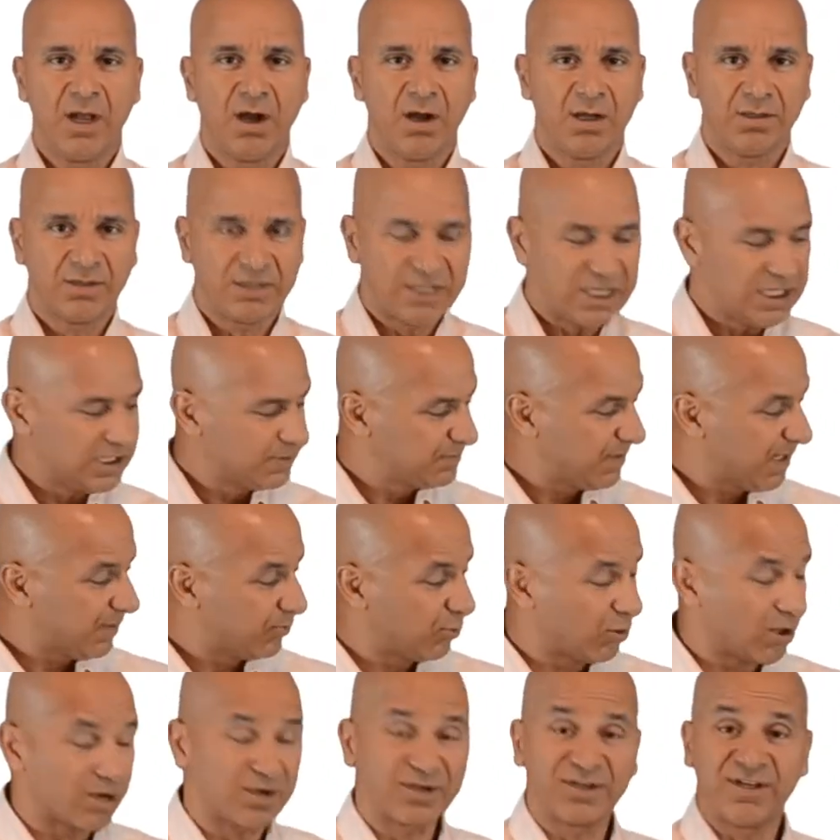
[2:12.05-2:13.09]
these people
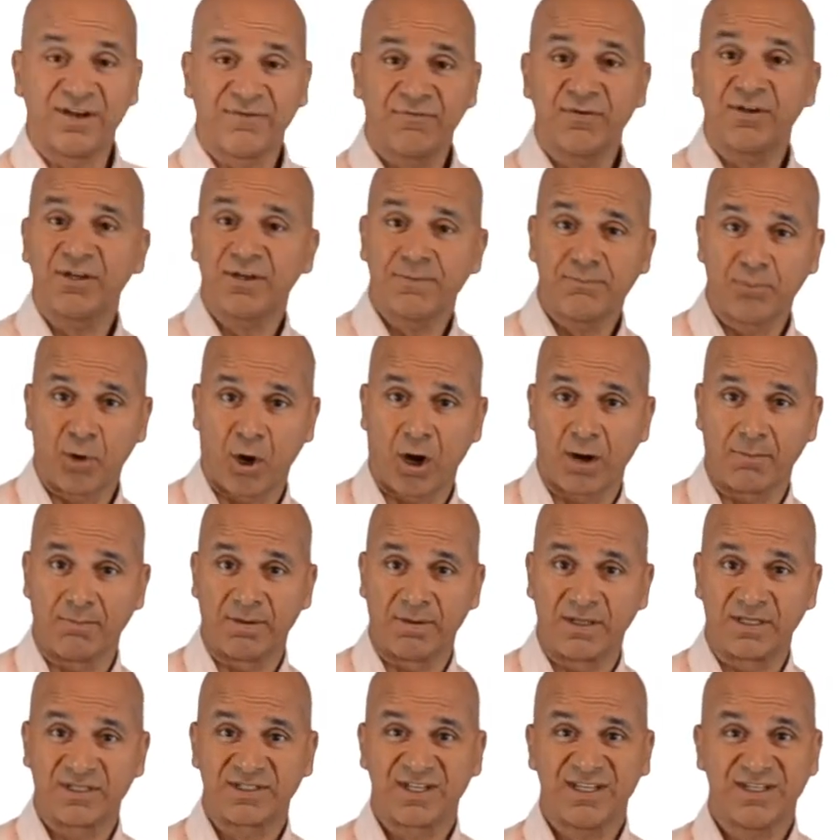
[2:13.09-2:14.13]
are different
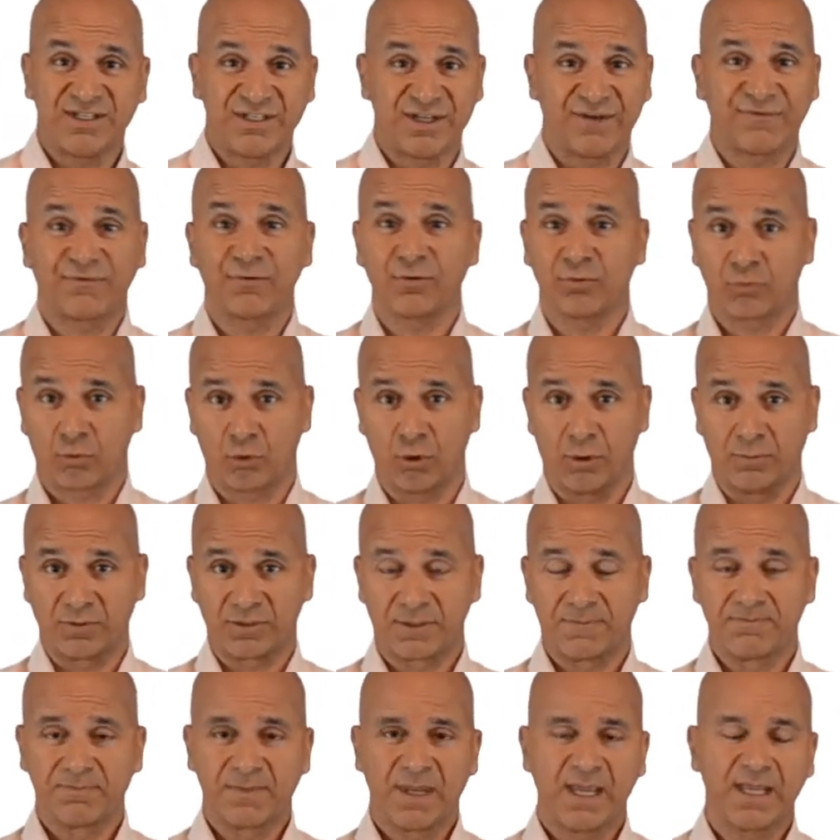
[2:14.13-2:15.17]
departments, different groups.
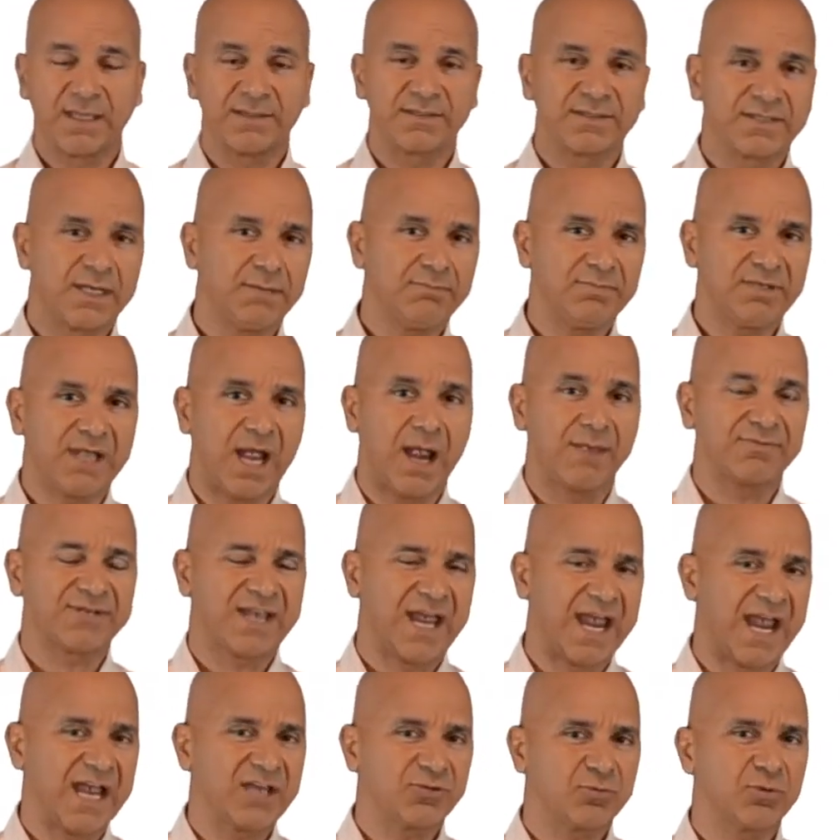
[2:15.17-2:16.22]
And sometimes,
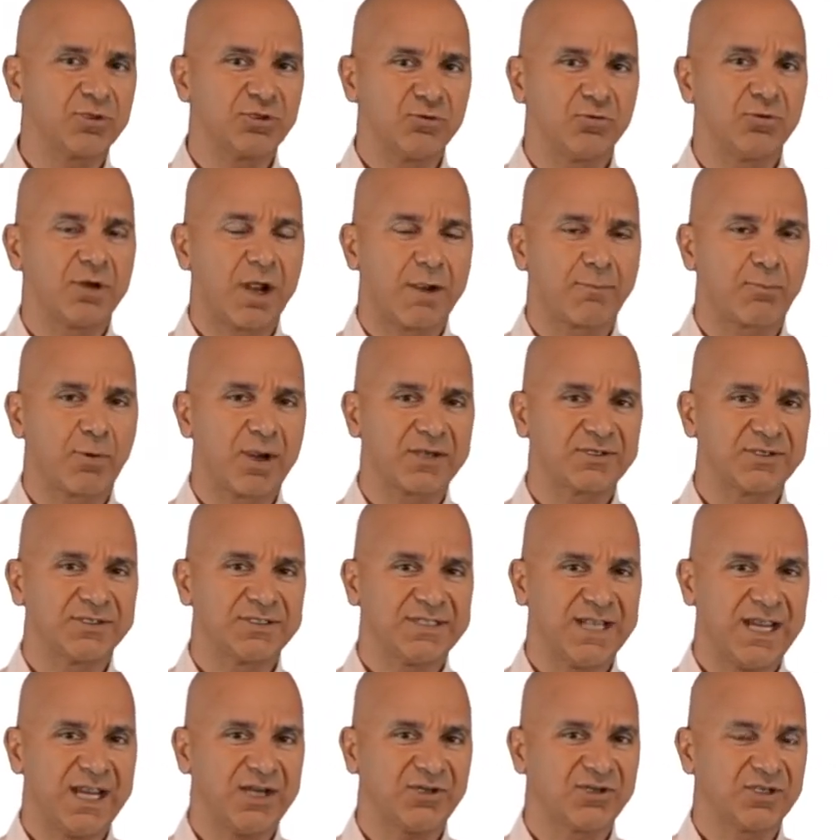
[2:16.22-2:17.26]
as we're doing our
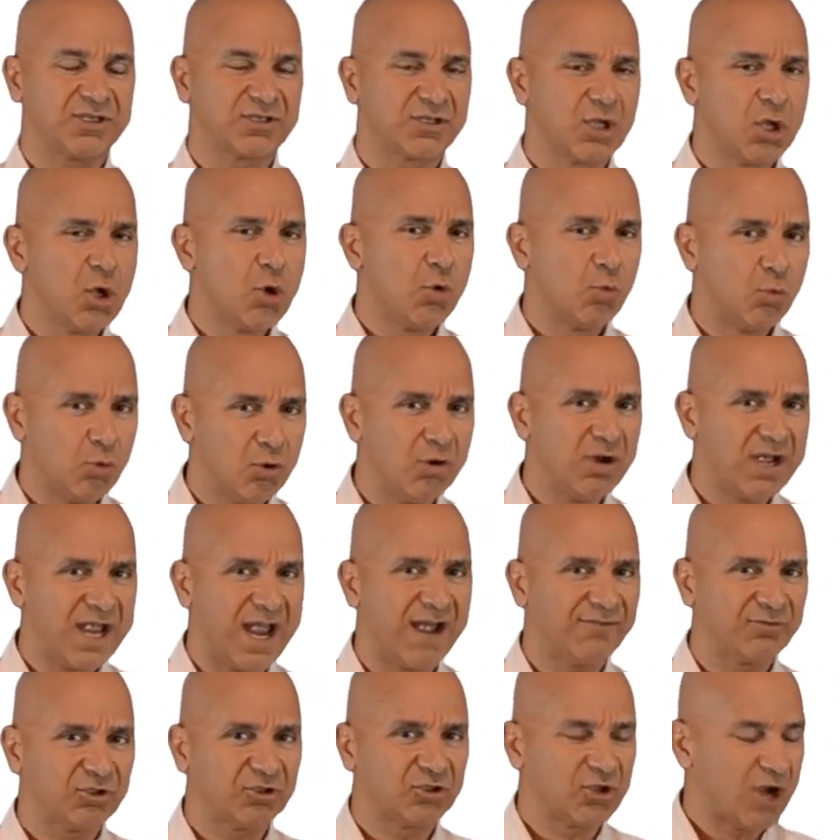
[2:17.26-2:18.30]
presentations, we'll have
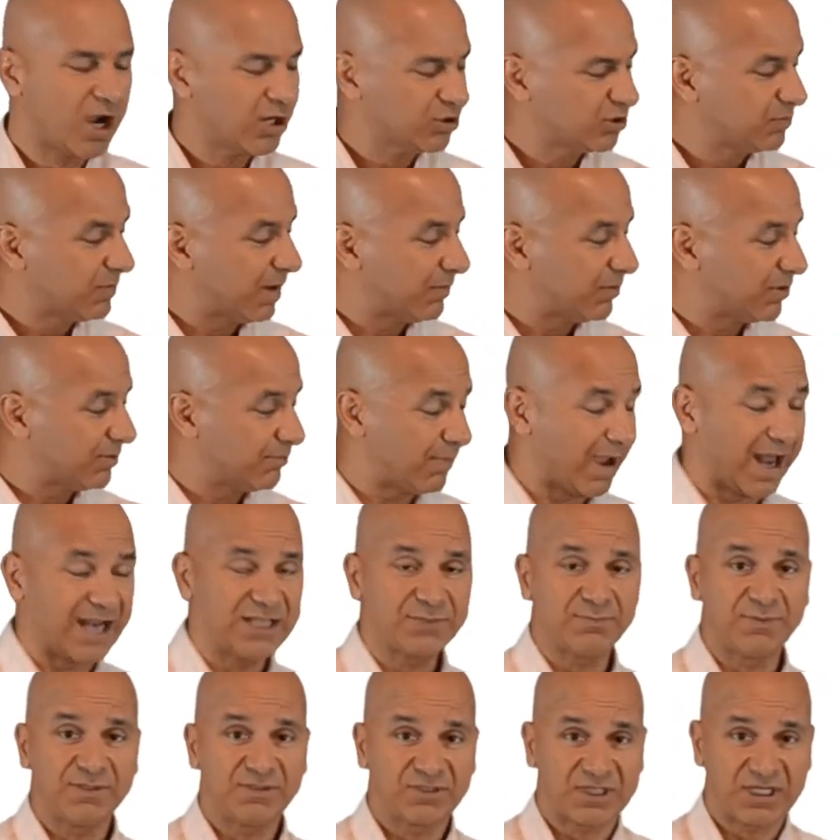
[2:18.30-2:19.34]
to talk to maybe the
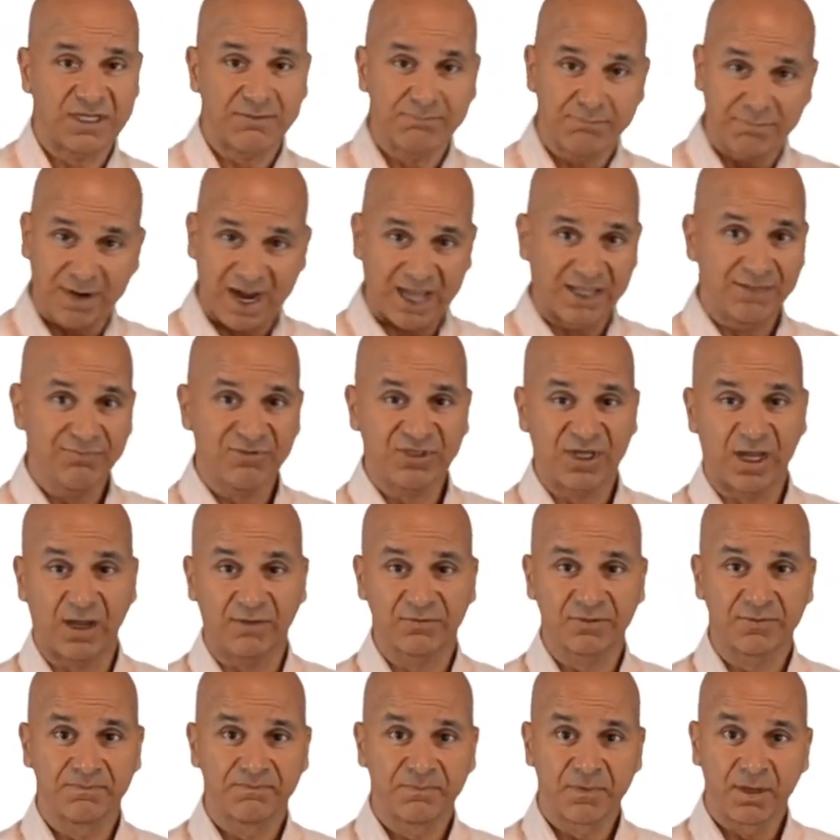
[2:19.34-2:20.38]
management team by themselves,
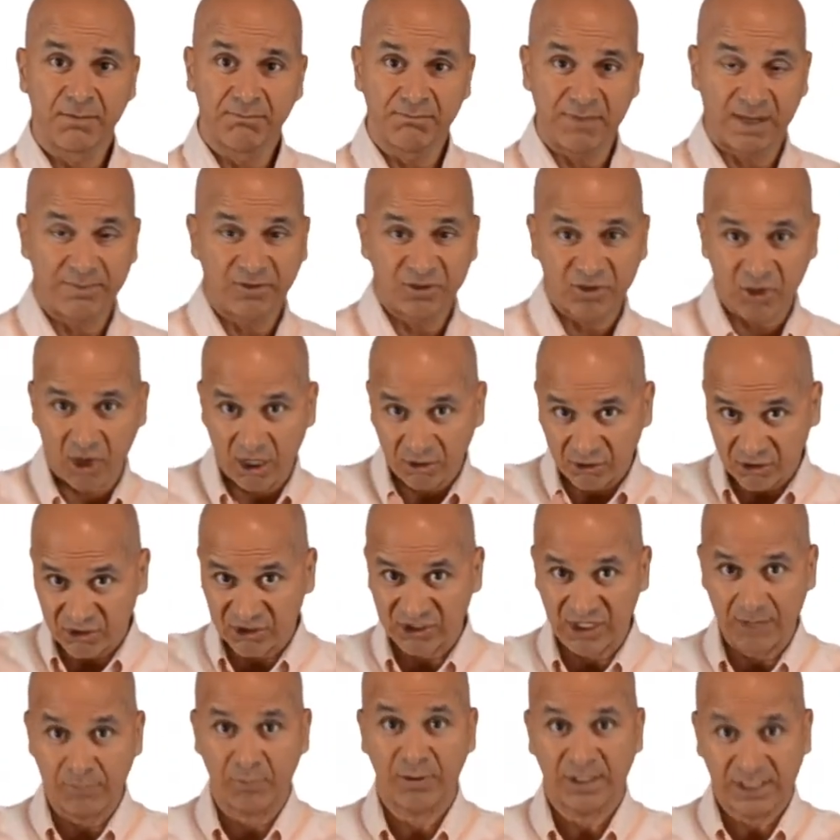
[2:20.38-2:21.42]
maybe talk to
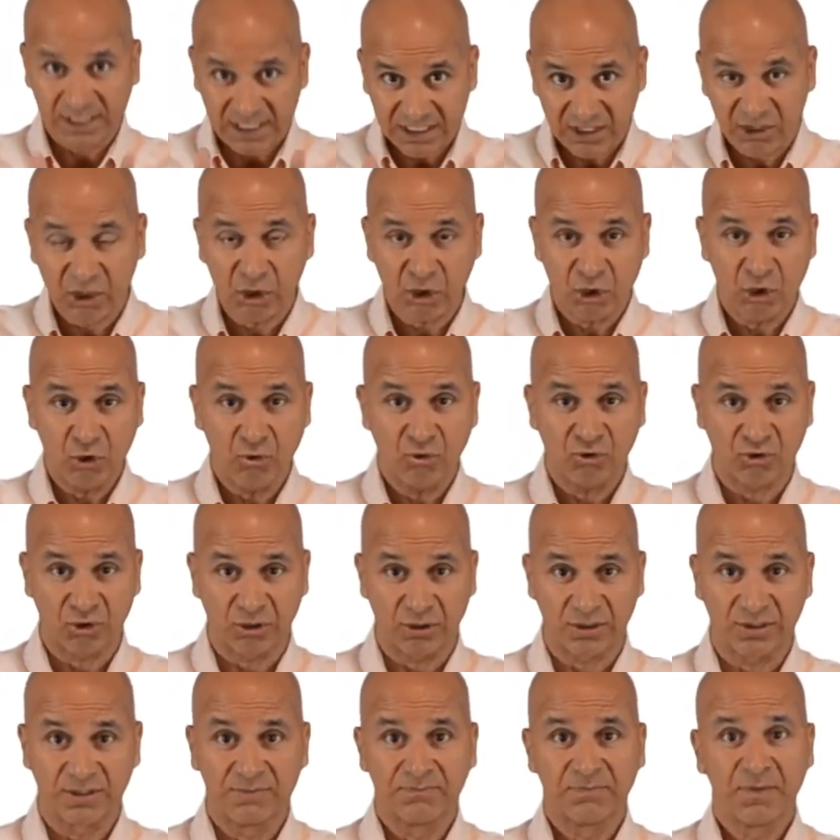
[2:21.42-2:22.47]
separately the
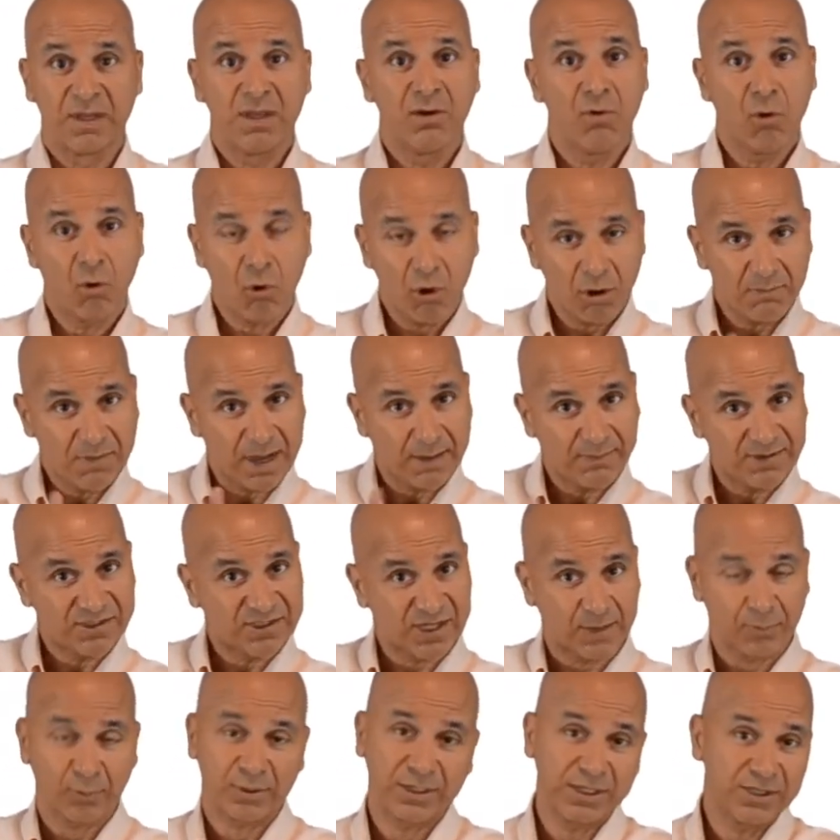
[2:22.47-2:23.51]
users, or maybe
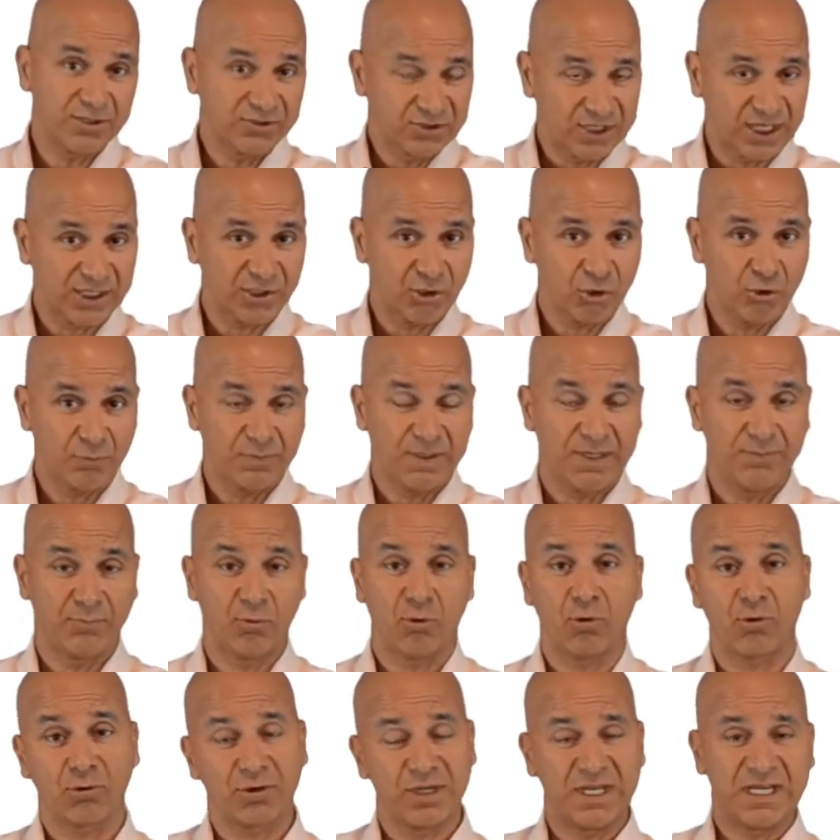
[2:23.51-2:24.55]
separately the technical people
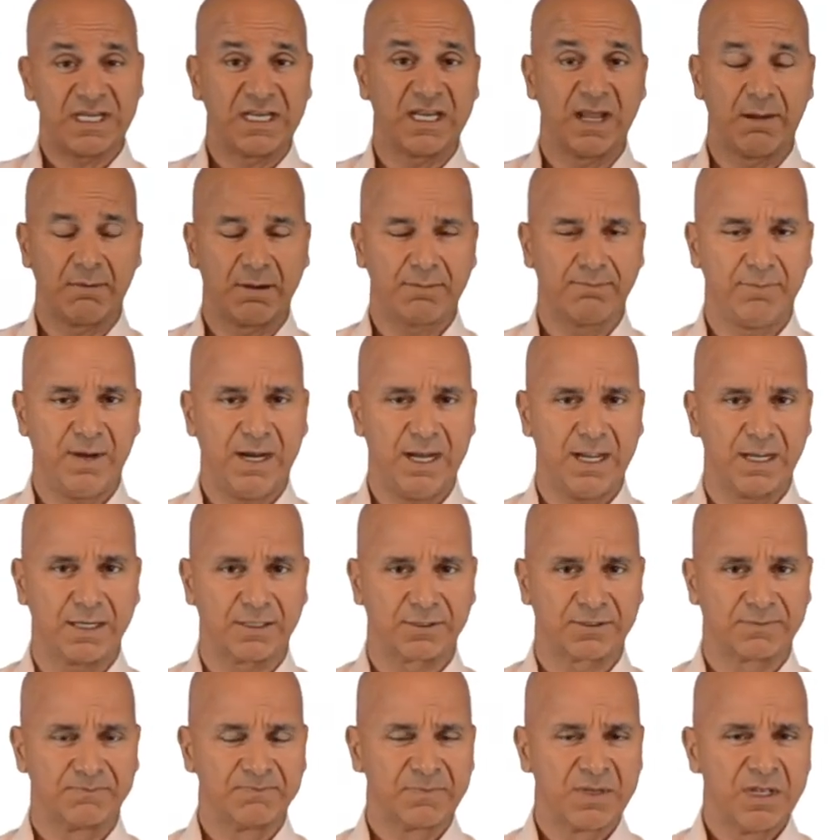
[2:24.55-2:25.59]
or the economic buyers.